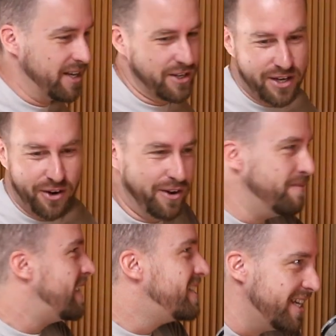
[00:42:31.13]
So you go on a
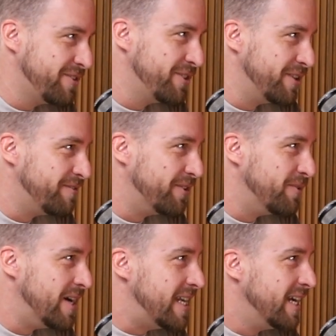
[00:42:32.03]
meditation retreat for
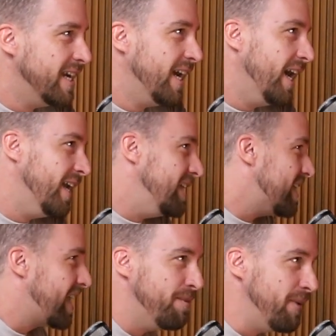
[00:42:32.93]
a week and
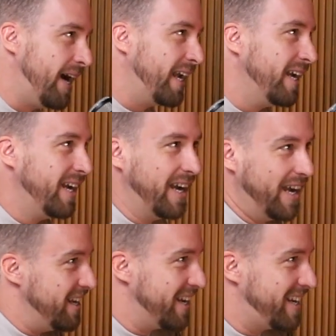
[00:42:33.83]
you come back
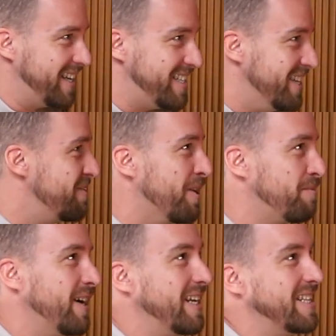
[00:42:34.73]
and you continue
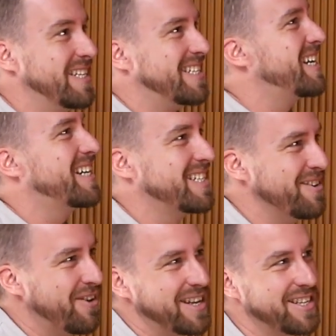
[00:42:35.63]
operating the exact
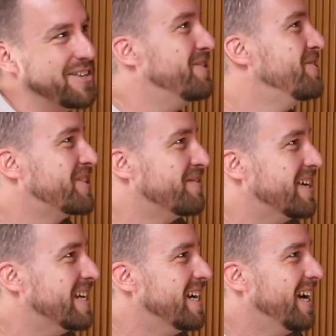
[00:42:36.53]
same way that you used to
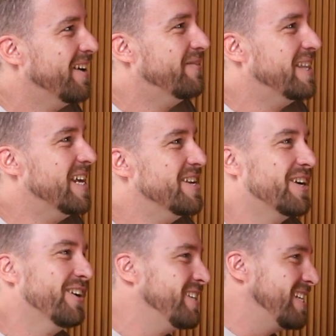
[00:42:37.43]
be, but then you
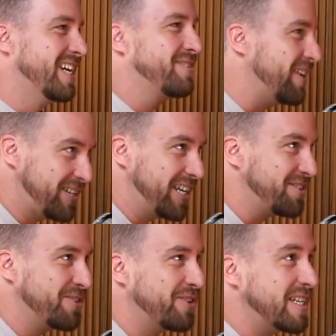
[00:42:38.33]
go on your next
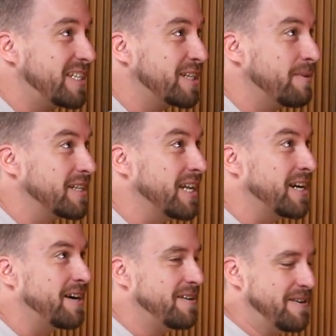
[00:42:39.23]
meditation retreat 6 months
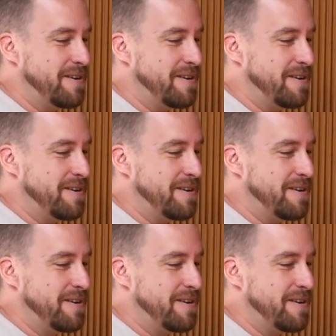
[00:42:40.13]
later.